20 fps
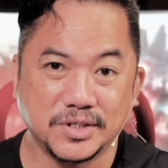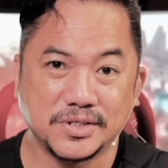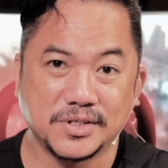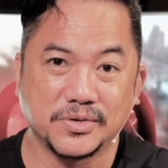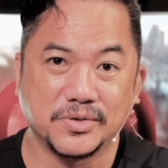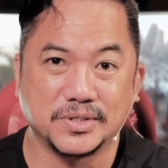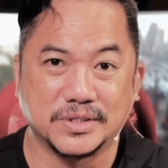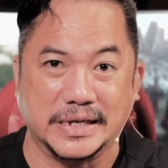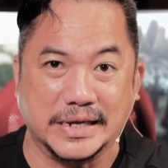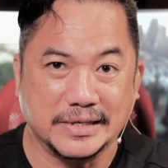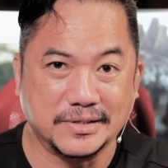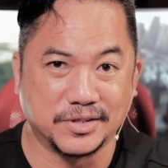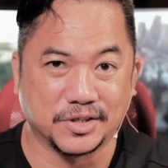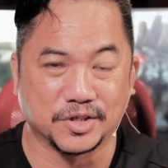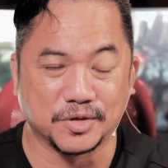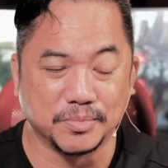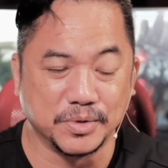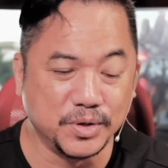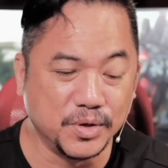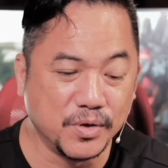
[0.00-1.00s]
so it's easier
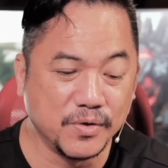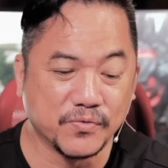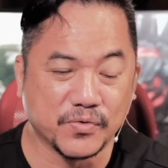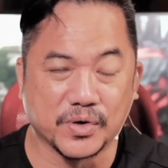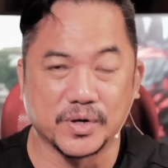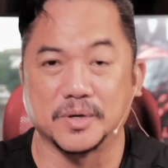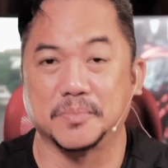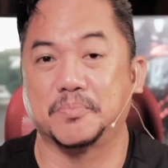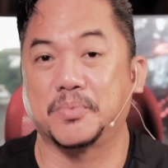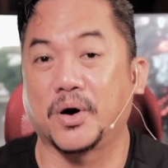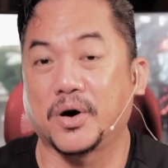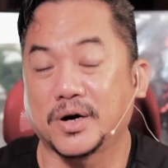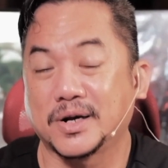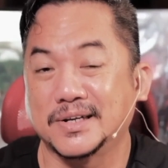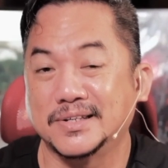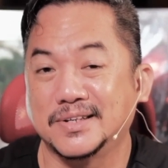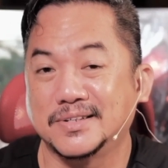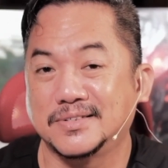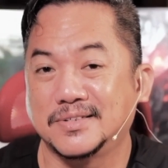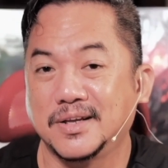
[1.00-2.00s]
to maneuver and park
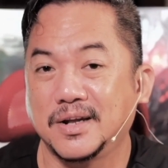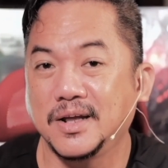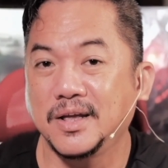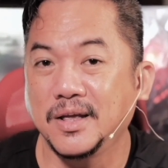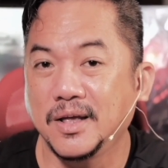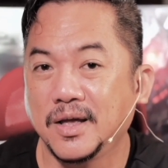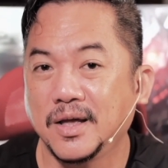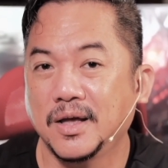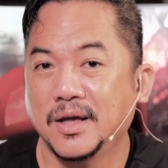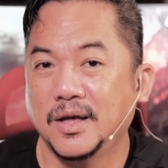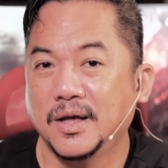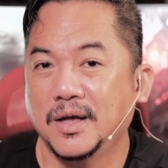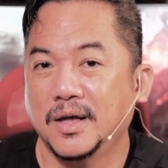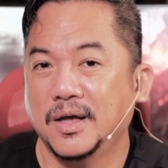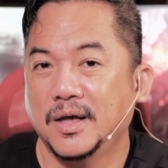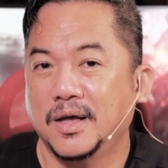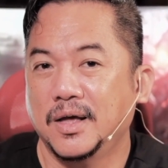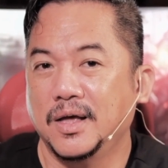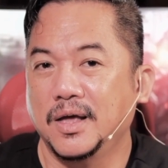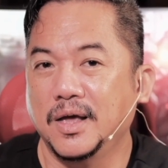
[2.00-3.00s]
in the city.
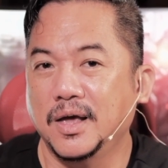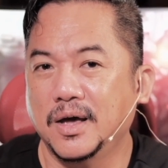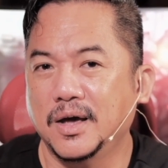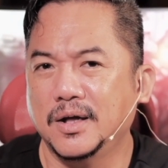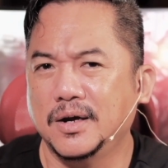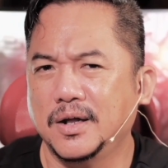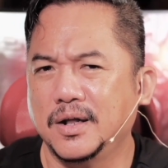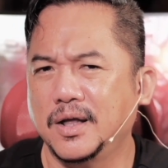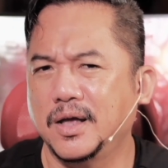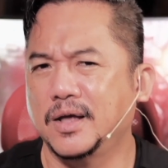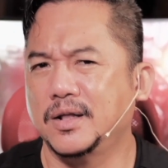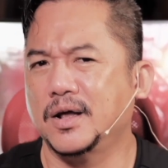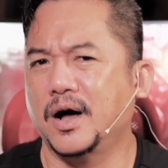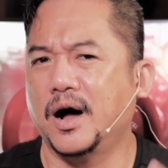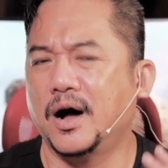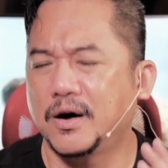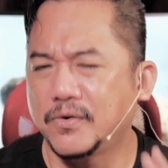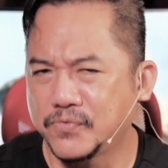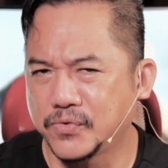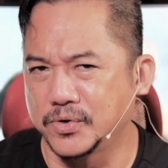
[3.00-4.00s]
And it
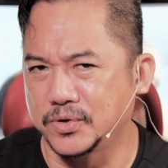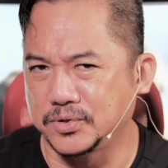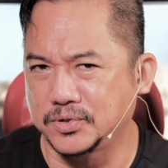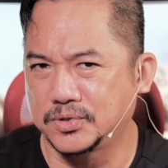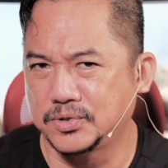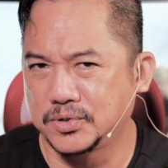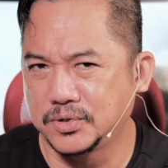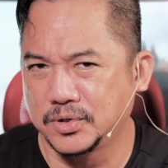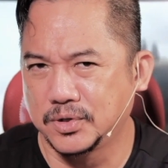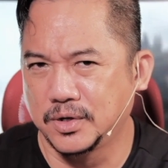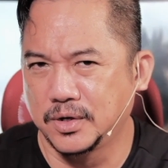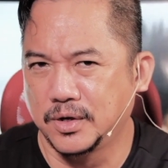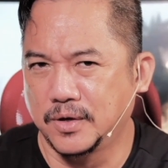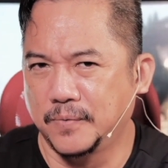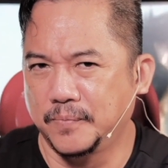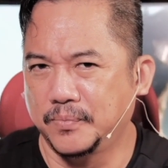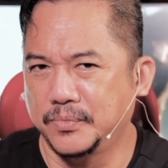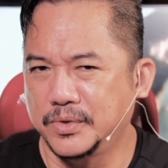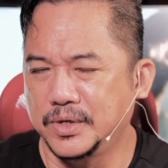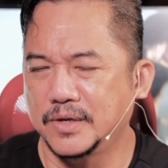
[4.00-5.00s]
offers
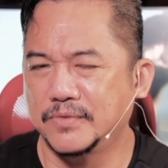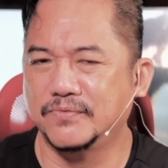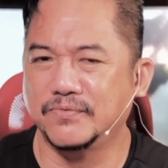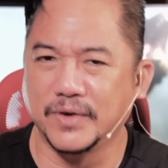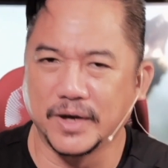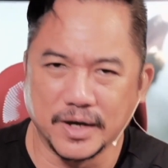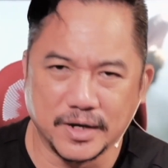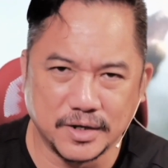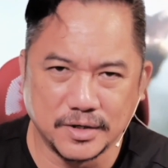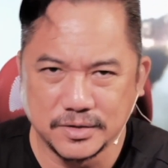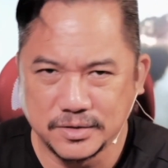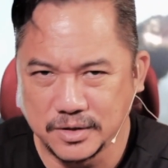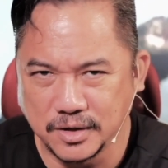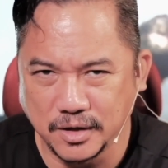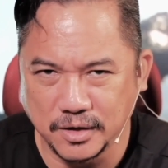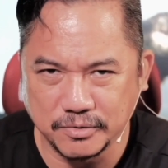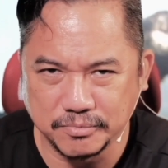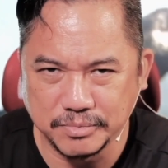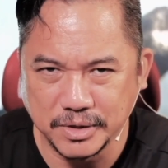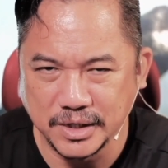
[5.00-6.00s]
the advantage
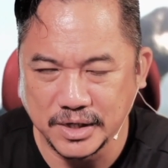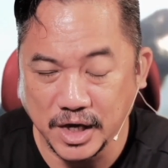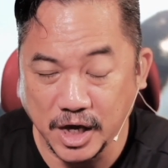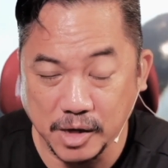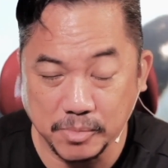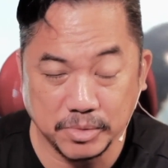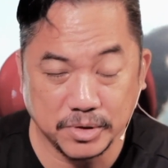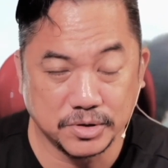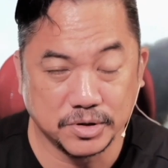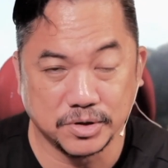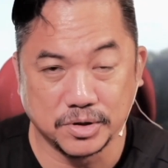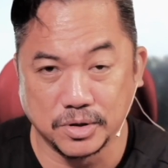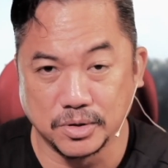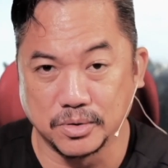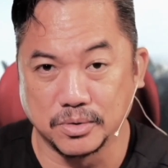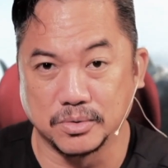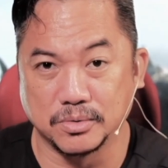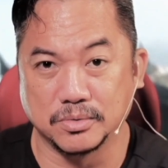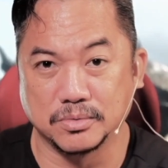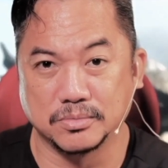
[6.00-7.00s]
of being able
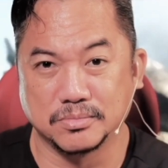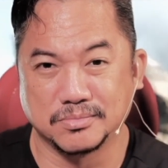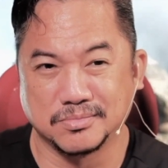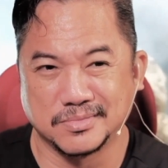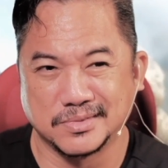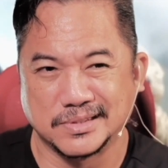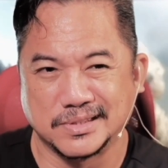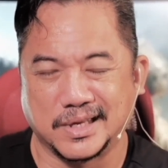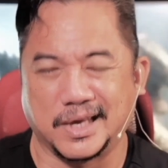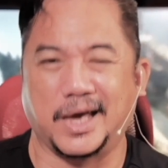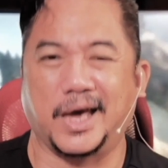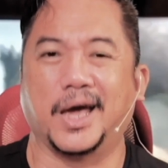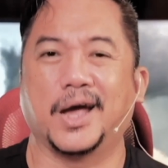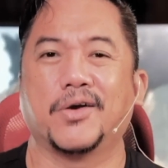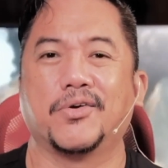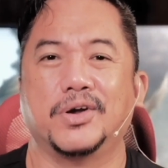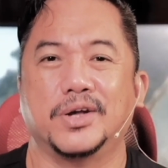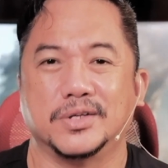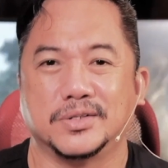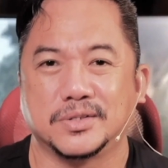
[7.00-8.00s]
to
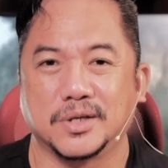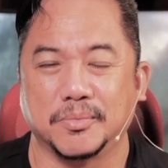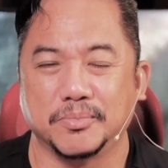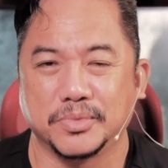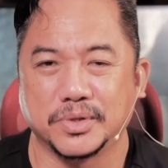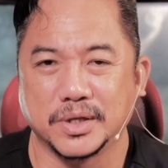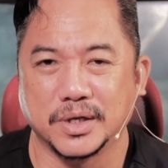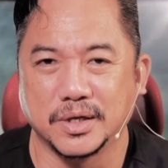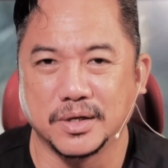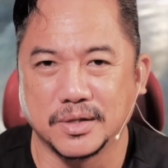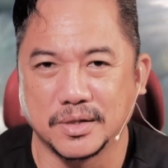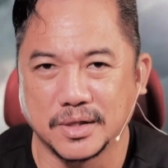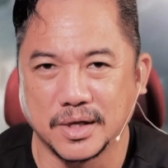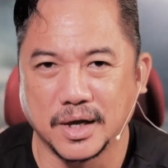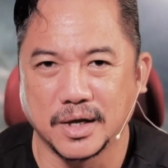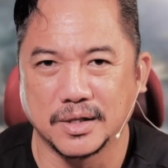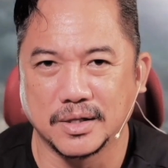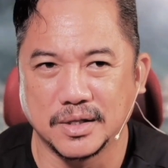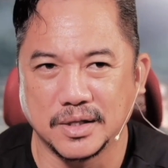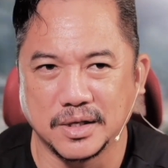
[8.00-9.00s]
carry something
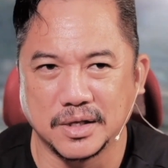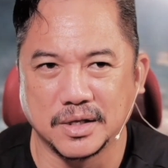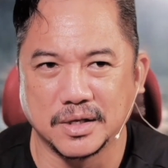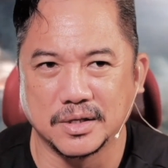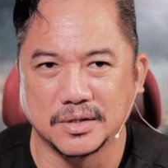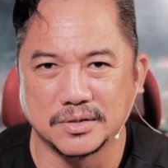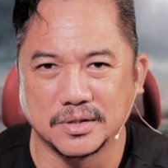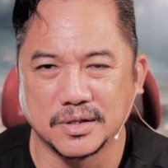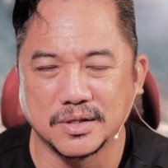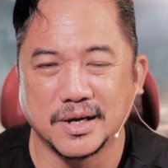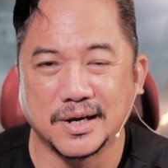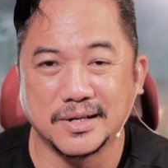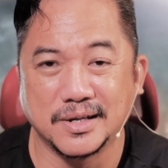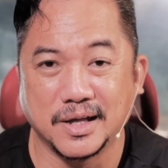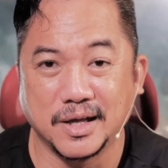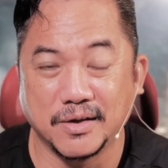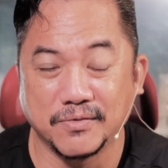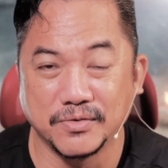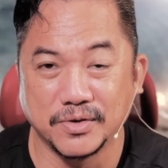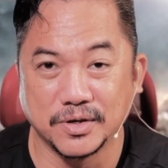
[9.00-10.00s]
that is a lot
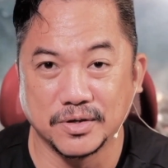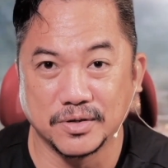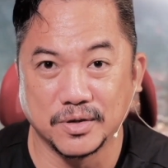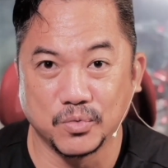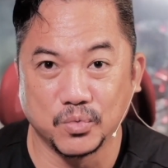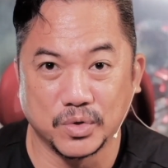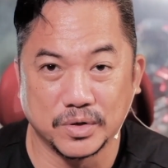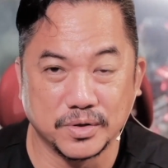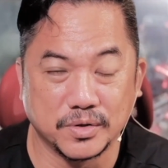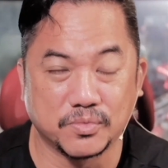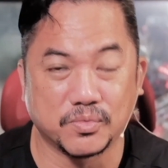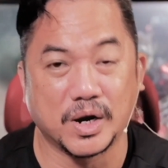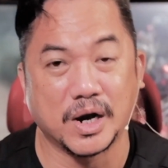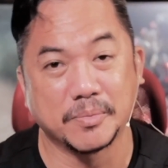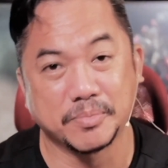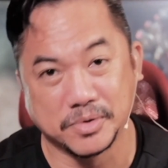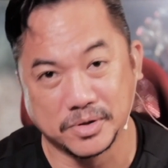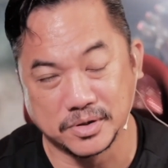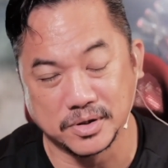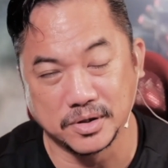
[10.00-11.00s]
heavier than what the
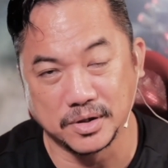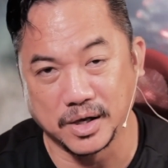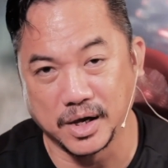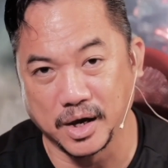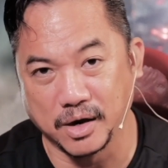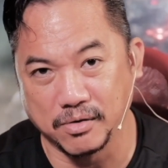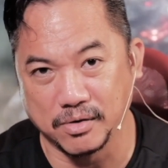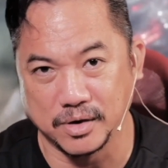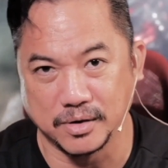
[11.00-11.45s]
Raptor can carry.